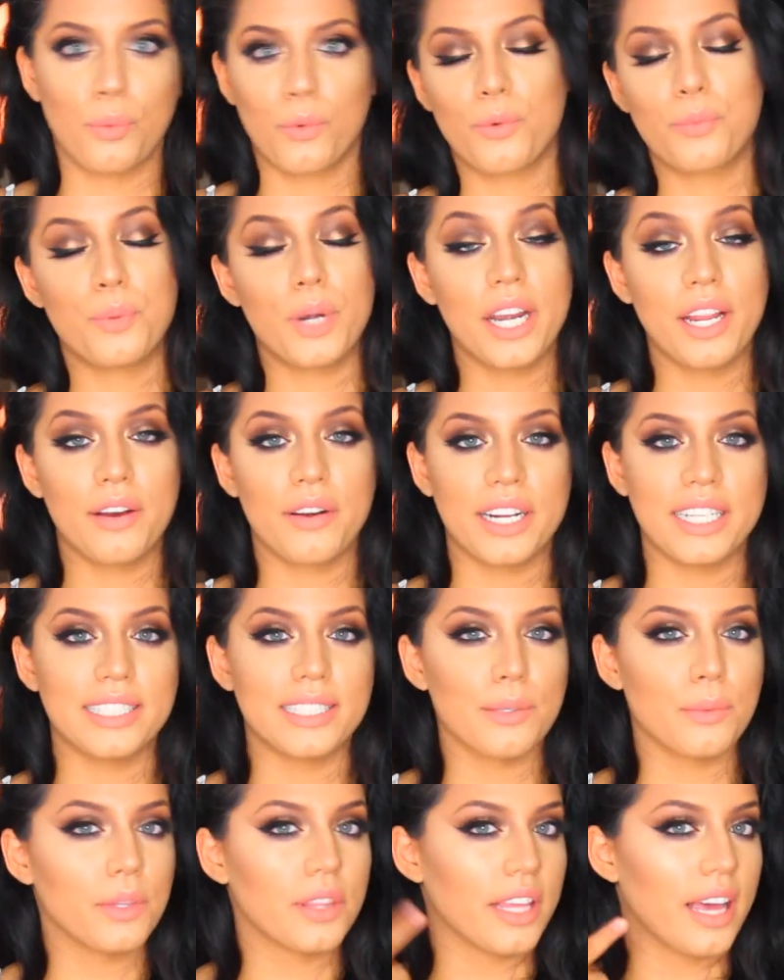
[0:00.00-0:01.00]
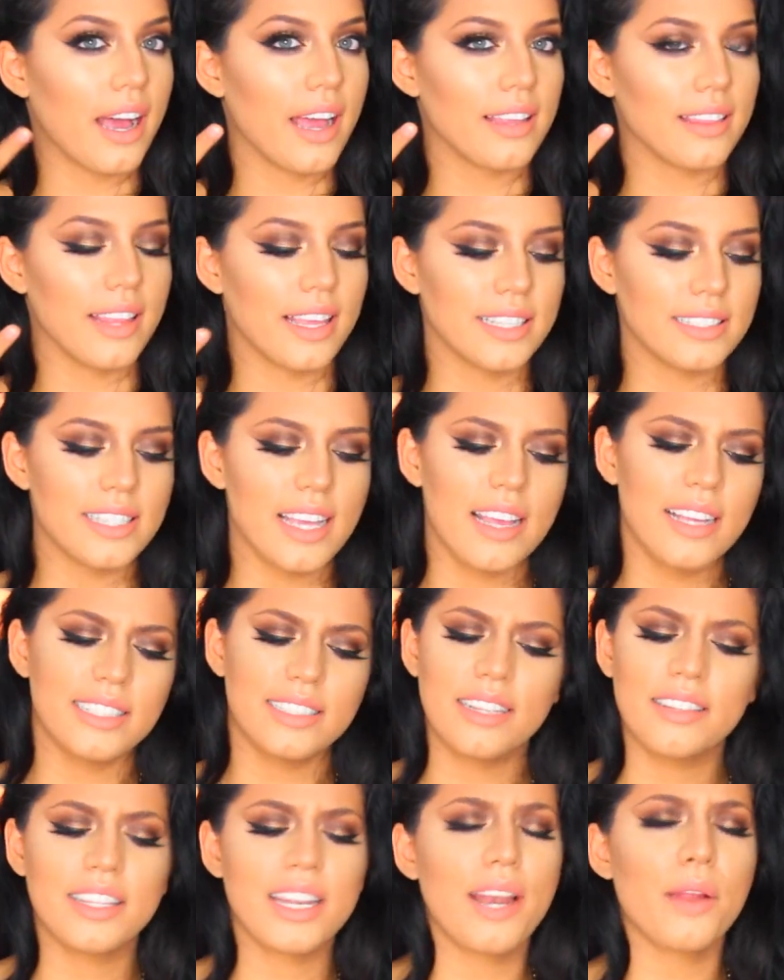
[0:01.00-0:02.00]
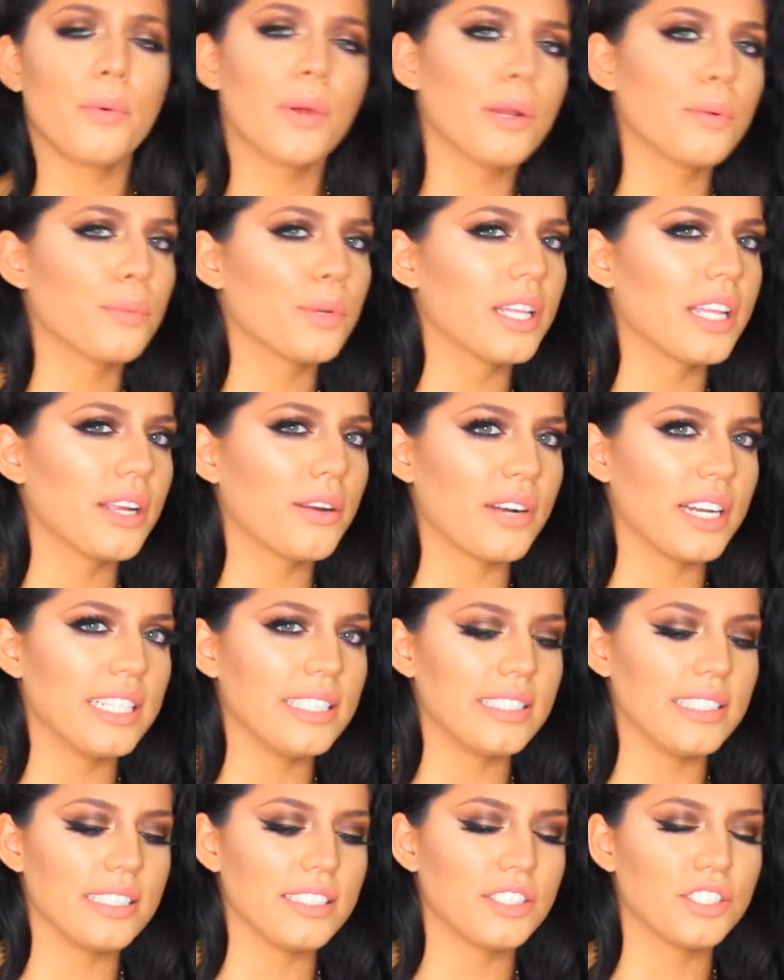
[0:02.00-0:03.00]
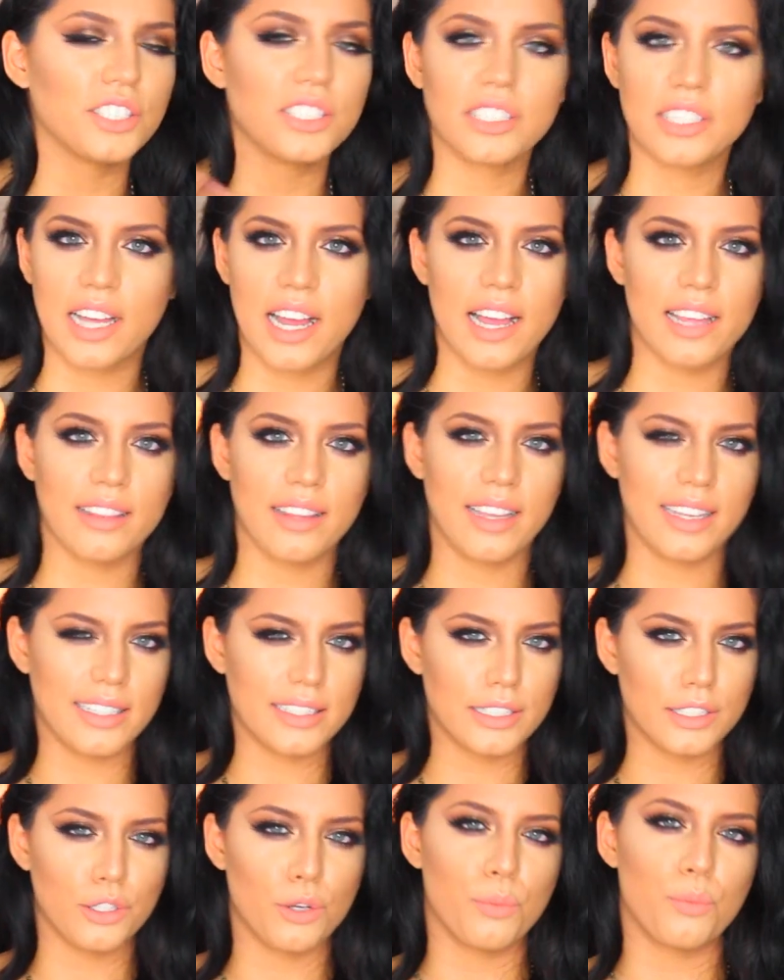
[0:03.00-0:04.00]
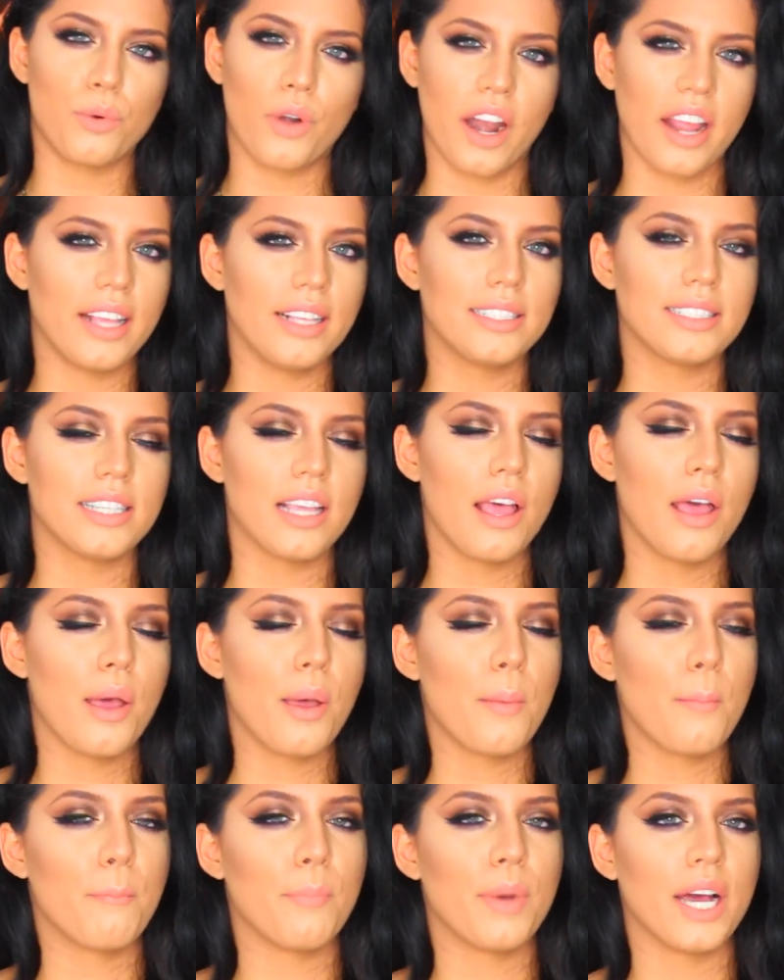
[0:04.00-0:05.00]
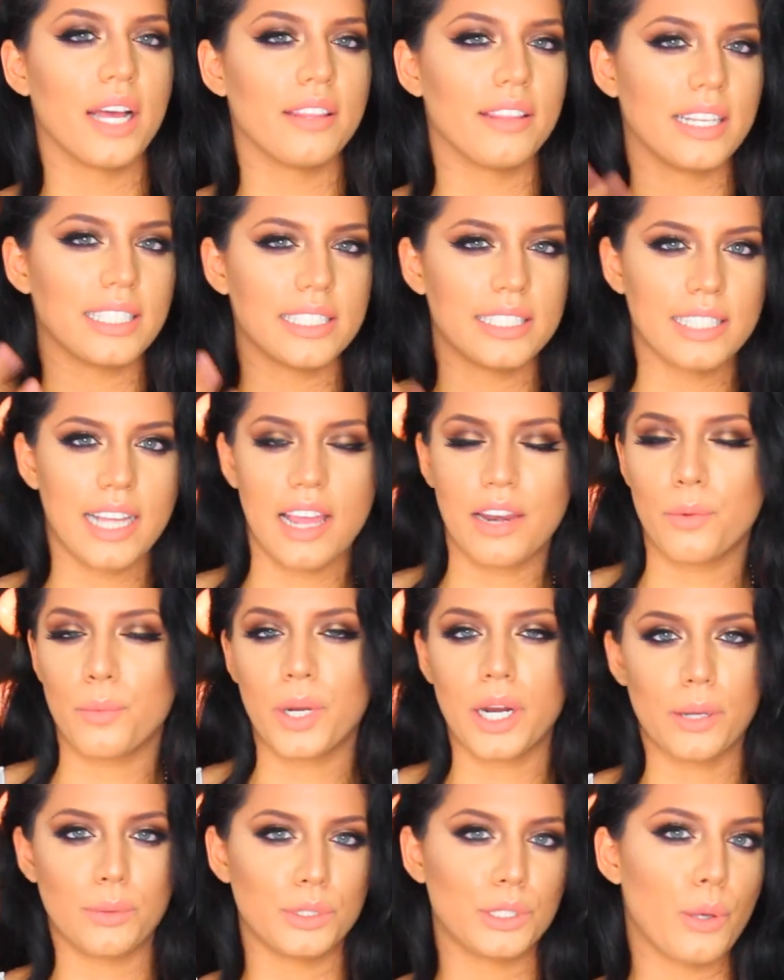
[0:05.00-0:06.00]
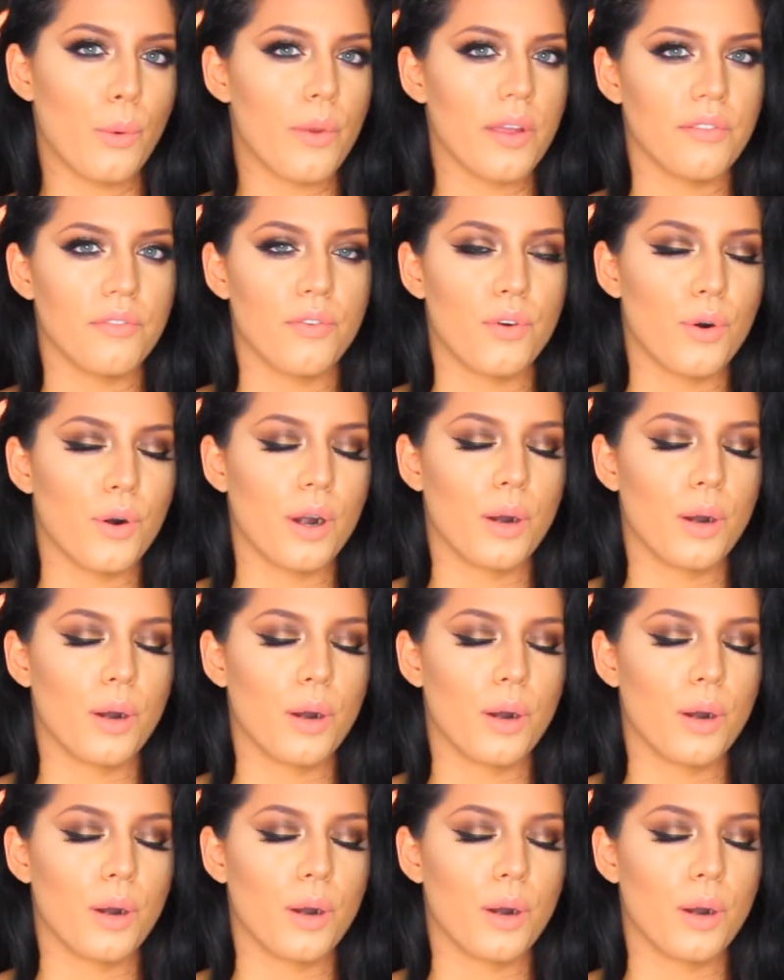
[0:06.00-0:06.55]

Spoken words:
pretty crazy with the highlights. It's not that I went really crazy, it's just the highlight is so bright, but that's kind of what I was going for.